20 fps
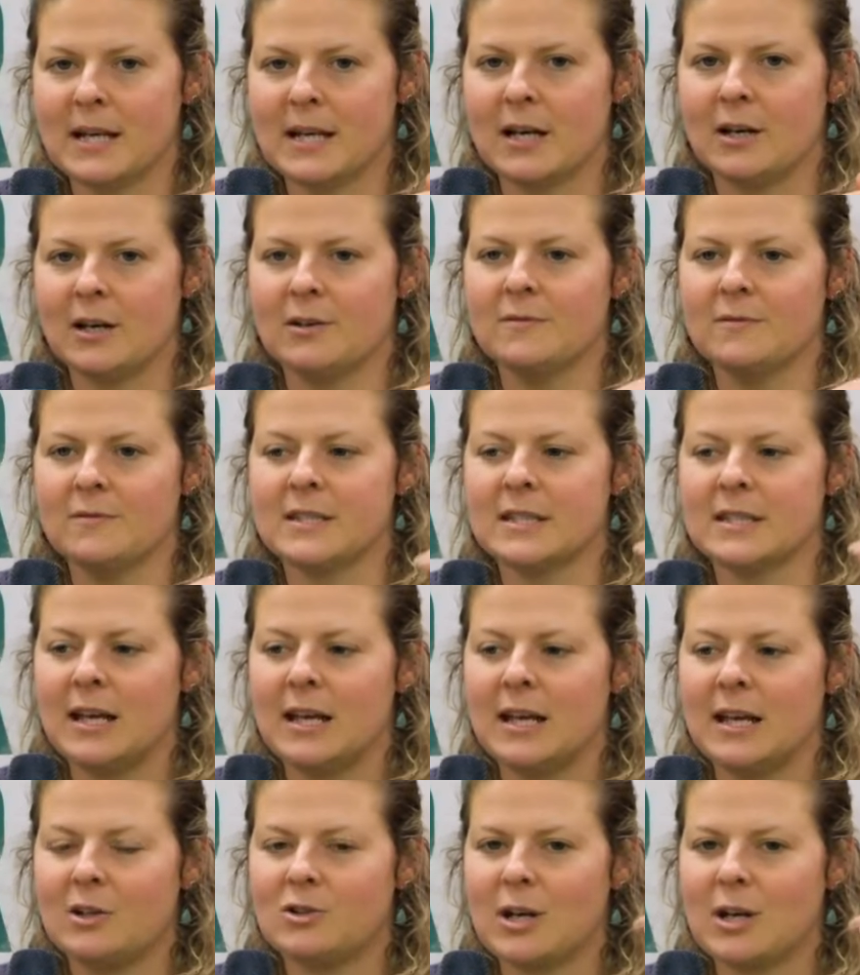themselves,
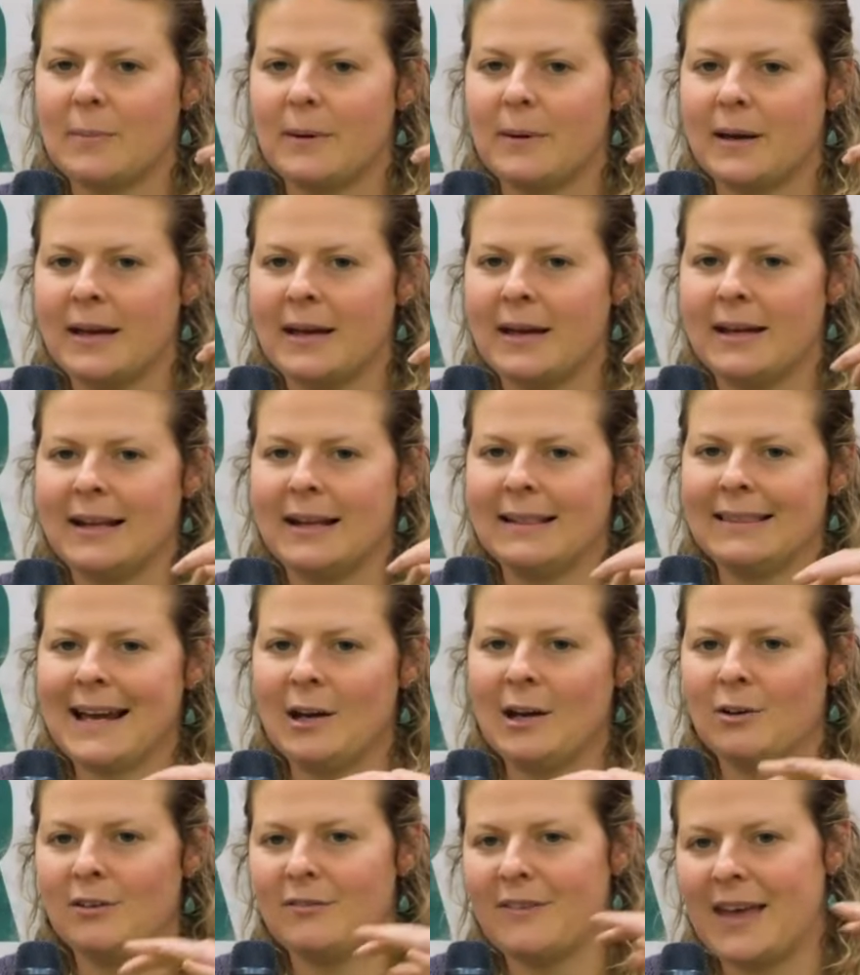they trap a
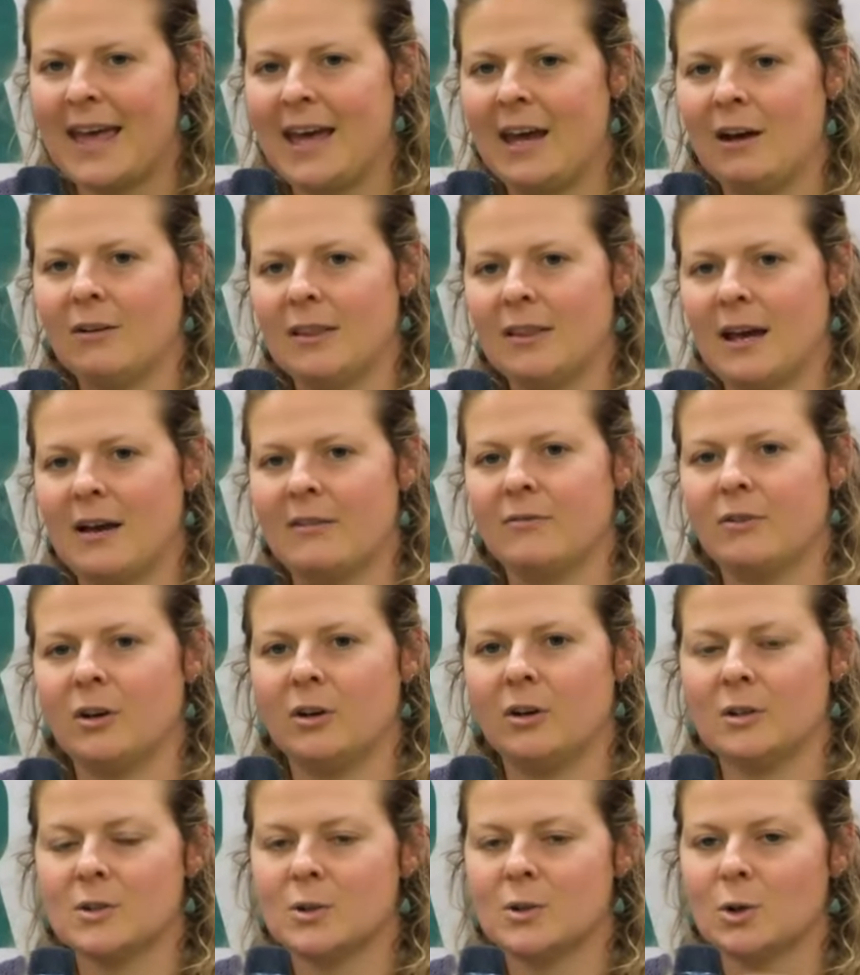layer of air in that
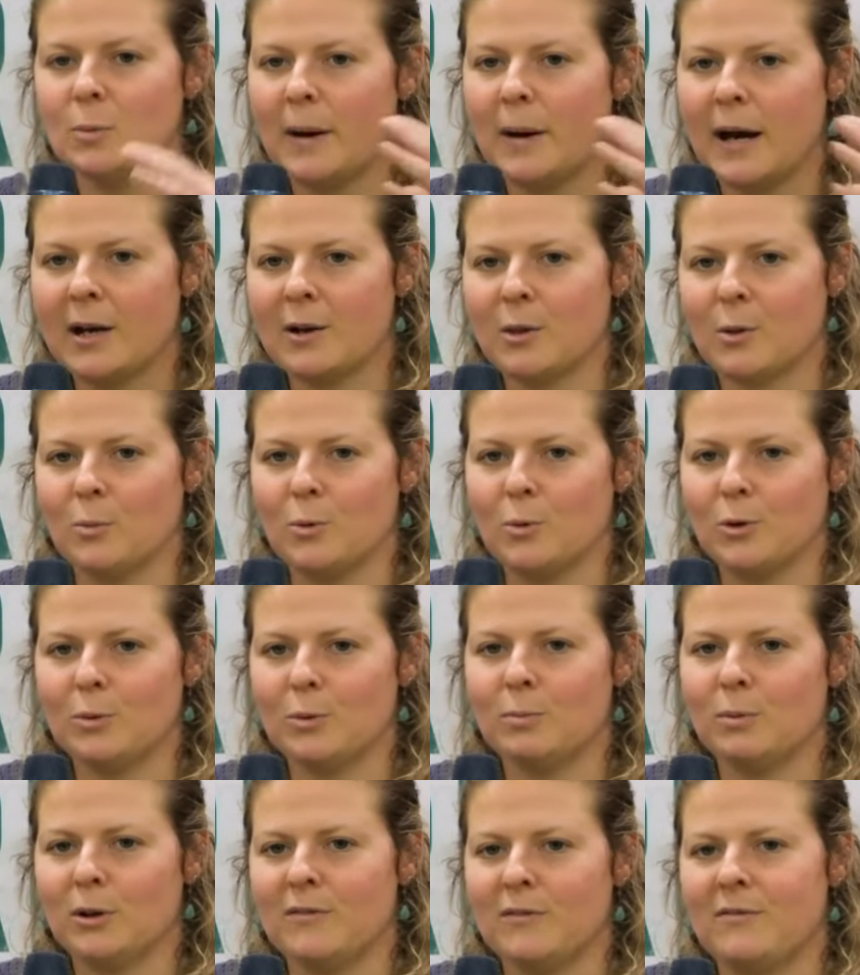fur and it's all part of the
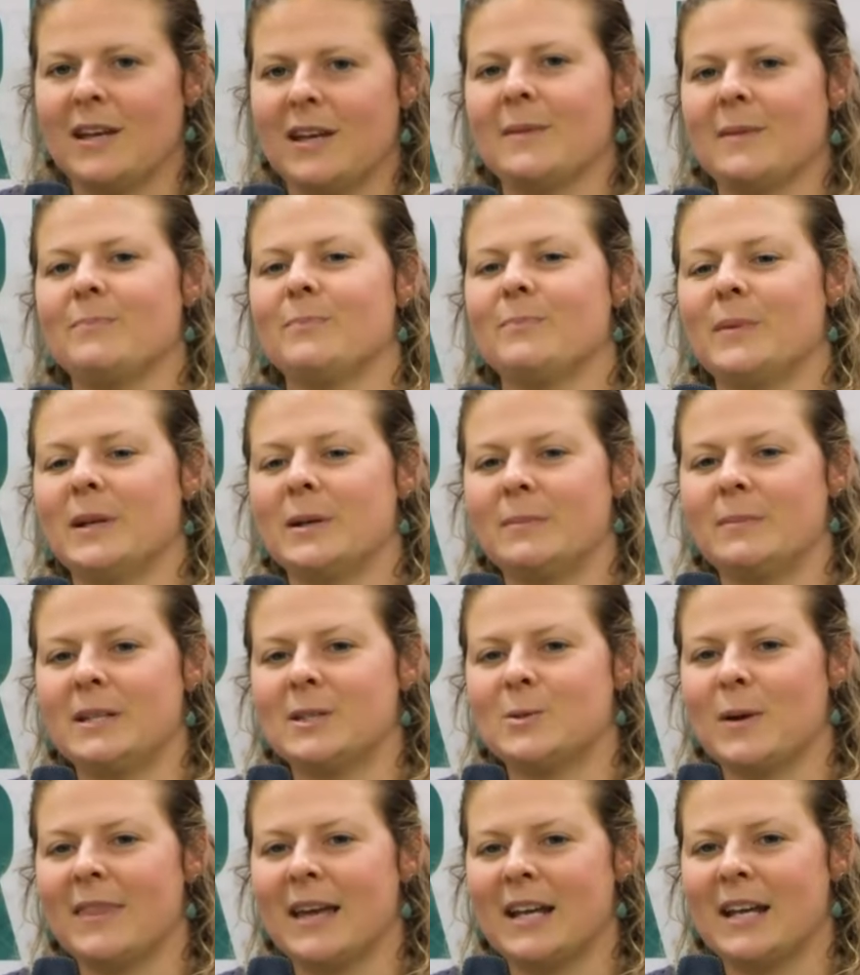waterproofing. But it
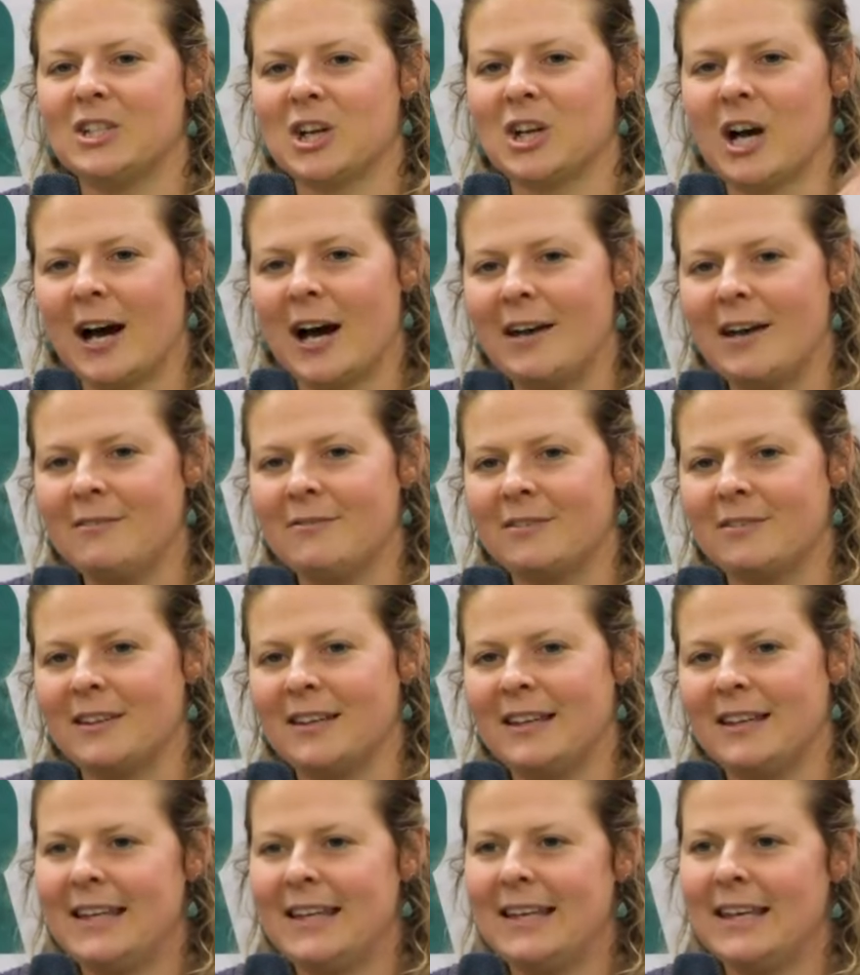means when they dive,
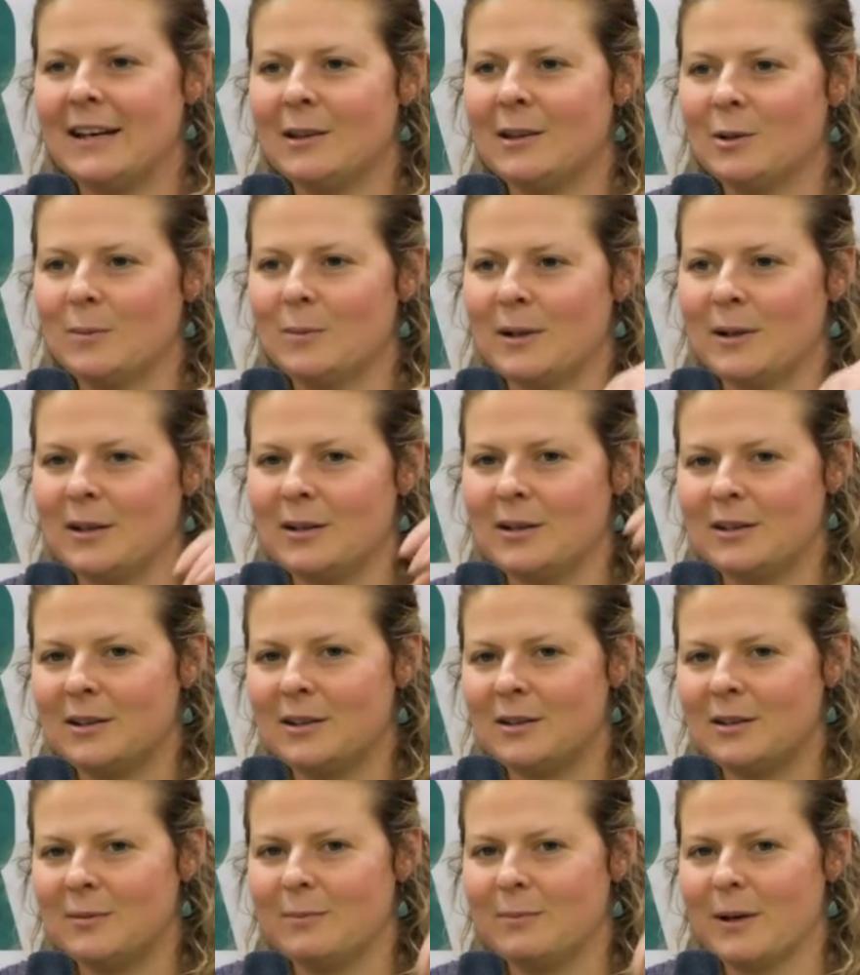you get a little bit
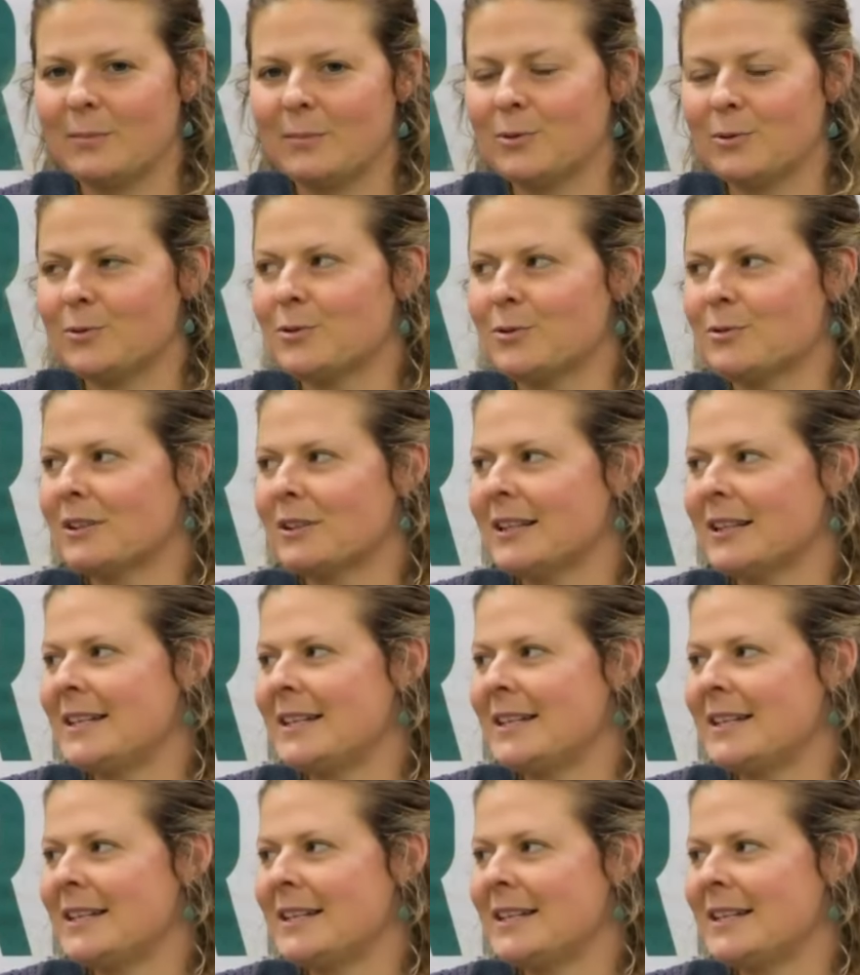of bubbles